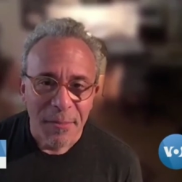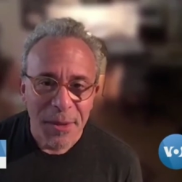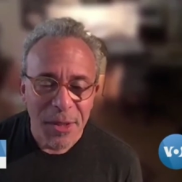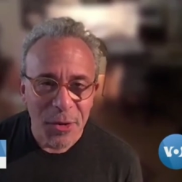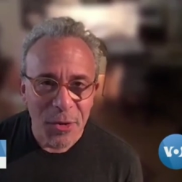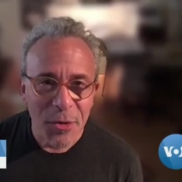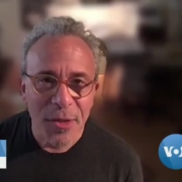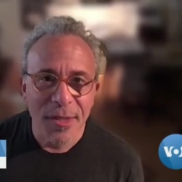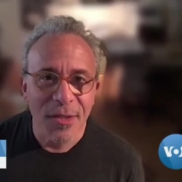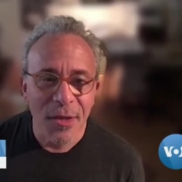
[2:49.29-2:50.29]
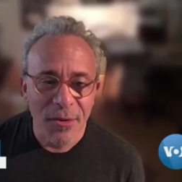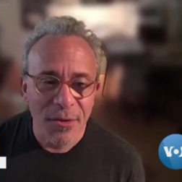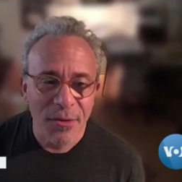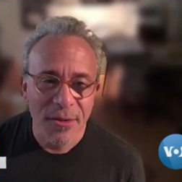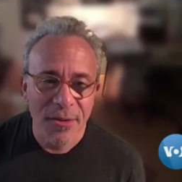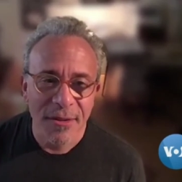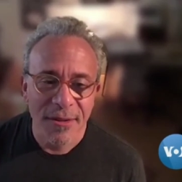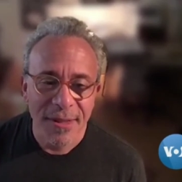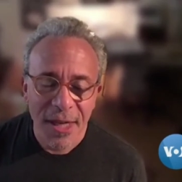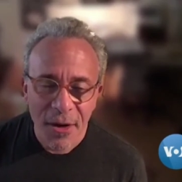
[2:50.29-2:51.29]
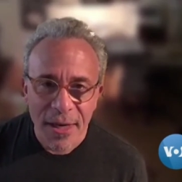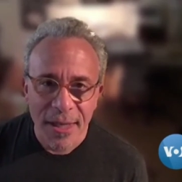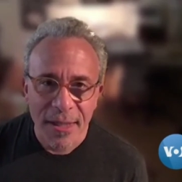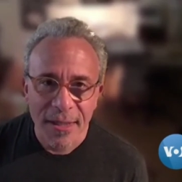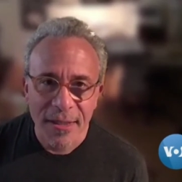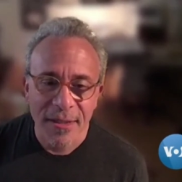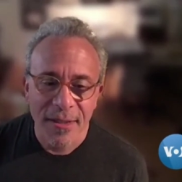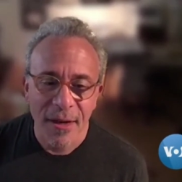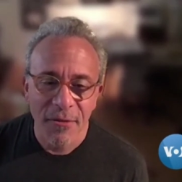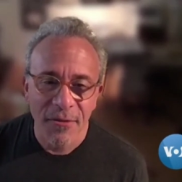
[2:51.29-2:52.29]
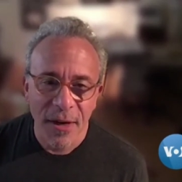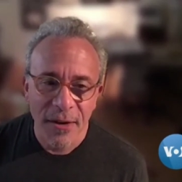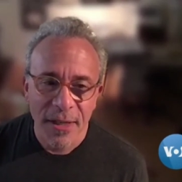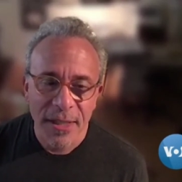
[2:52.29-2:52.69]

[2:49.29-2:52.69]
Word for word: But the truth is those lyrics are very